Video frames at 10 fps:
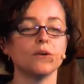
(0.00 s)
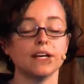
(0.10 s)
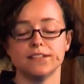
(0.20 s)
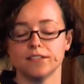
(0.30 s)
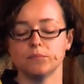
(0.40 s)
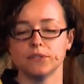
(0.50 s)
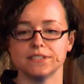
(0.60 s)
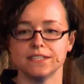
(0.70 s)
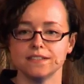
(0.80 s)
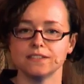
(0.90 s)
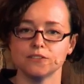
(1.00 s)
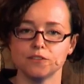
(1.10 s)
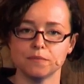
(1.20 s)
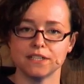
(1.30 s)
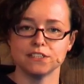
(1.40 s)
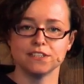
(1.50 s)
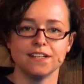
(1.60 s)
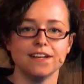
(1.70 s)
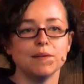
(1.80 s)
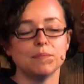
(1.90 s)
Okay, 10% is not much,
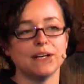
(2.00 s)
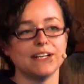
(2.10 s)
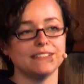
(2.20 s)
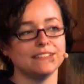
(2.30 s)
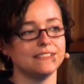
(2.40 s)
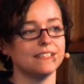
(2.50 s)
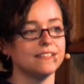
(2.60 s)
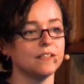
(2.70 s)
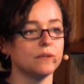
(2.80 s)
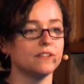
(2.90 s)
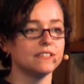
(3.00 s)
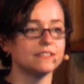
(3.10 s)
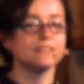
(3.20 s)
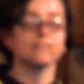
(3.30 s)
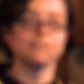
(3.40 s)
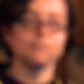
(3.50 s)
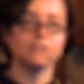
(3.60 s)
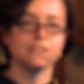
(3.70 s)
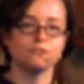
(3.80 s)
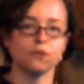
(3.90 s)
but then there were this
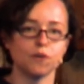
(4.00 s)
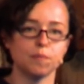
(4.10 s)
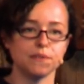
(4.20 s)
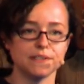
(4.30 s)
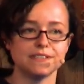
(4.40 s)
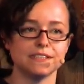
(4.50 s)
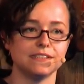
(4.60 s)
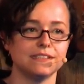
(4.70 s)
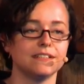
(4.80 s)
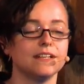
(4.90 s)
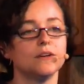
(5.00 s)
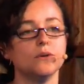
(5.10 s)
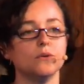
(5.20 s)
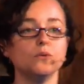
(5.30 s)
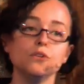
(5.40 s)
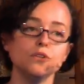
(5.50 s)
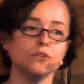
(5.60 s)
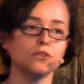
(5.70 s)
74% whom